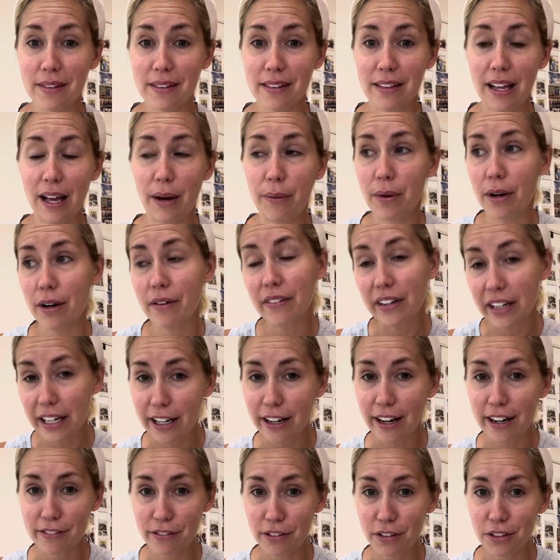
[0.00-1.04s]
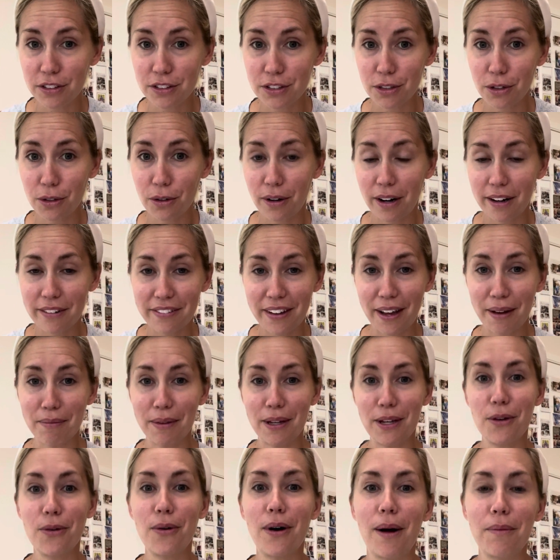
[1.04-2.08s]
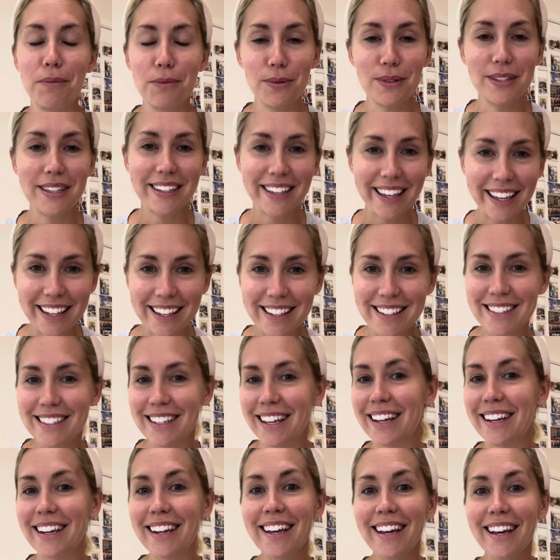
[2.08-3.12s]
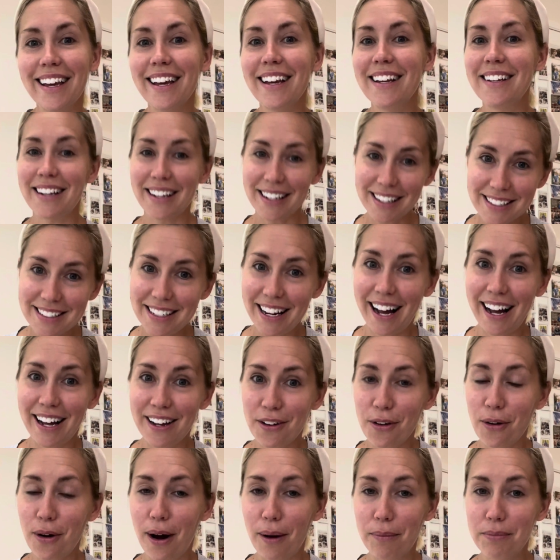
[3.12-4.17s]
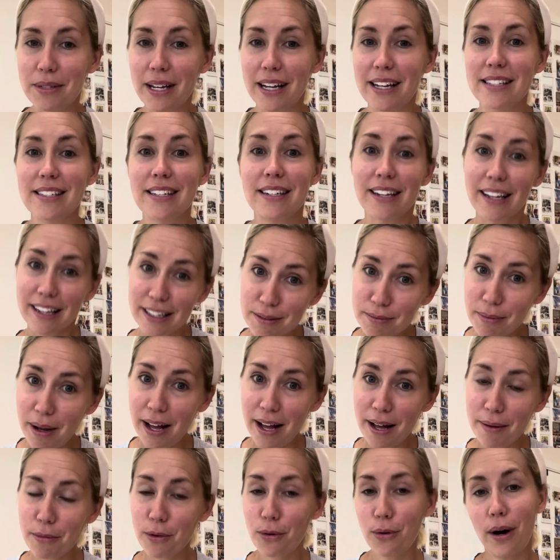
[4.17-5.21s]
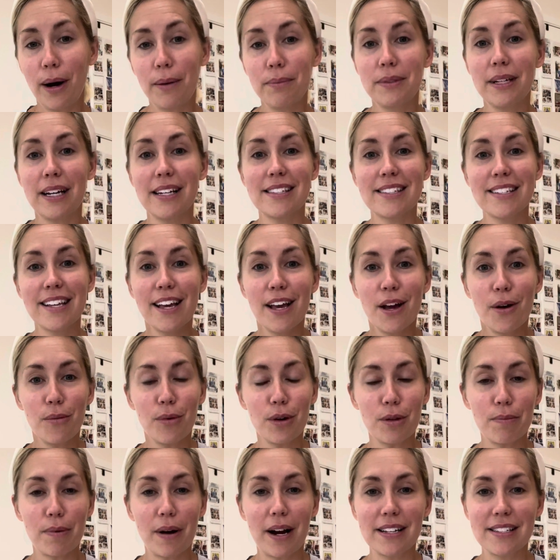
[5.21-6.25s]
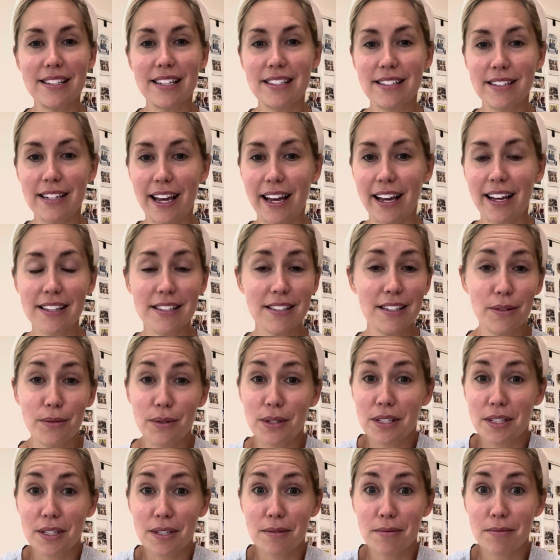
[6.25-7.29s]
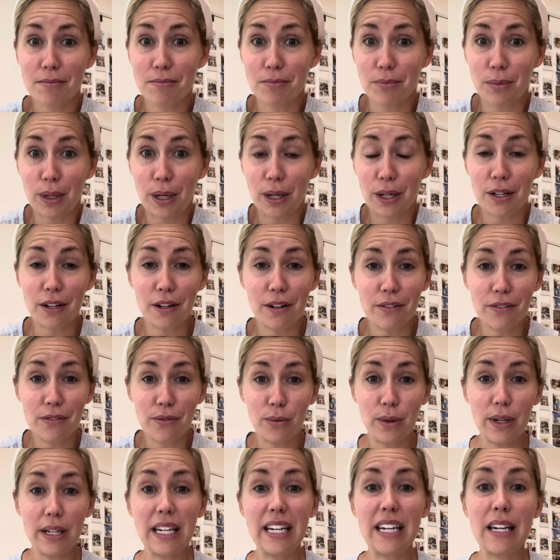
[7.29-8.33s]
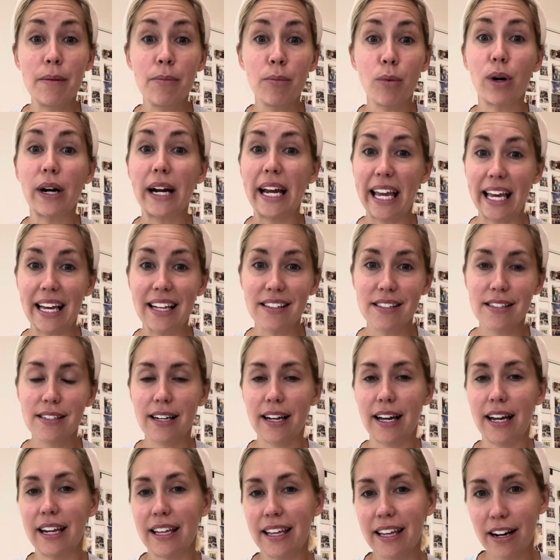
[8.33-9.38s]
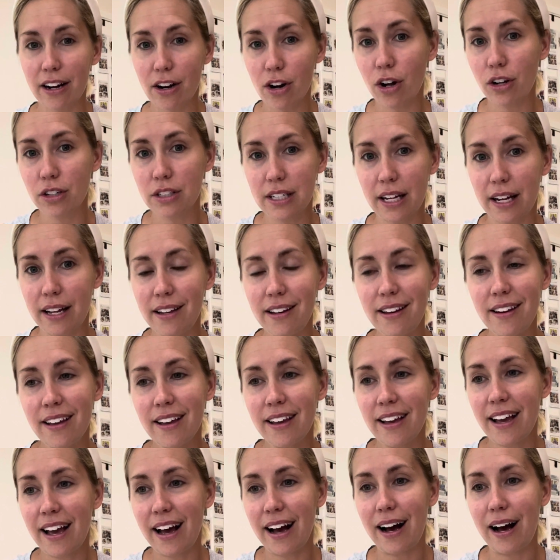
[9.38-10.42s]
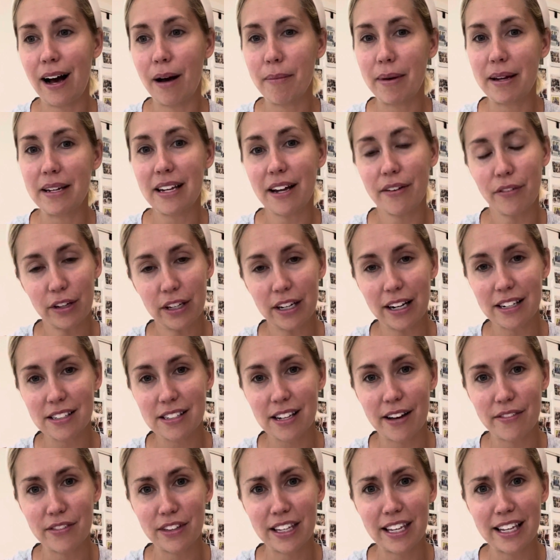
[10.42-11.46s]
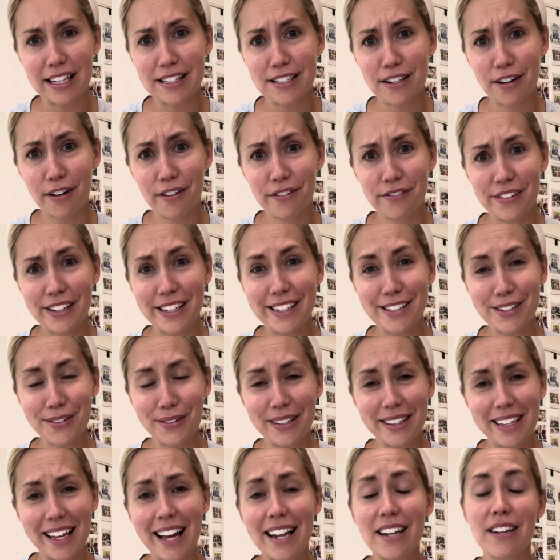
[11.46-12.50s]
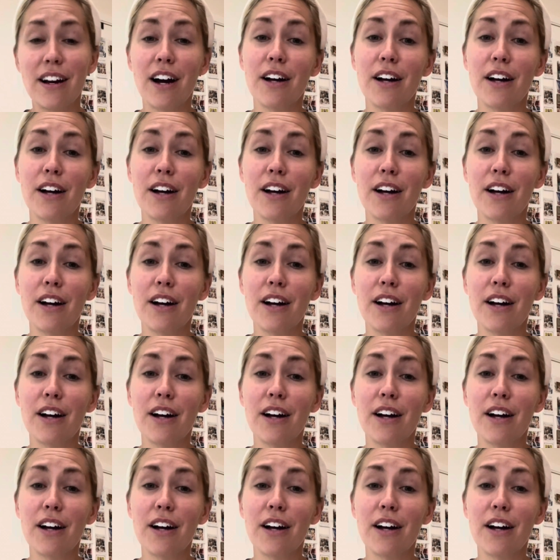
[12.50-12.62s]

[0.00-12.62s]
And we were very grateful to our family who helped with the kids, and Nick's dad who helped us, and Nick's mom who helped us with process day, because we needed more hands to kind of get it all done, and definitely not to have the kids at our feet doing that.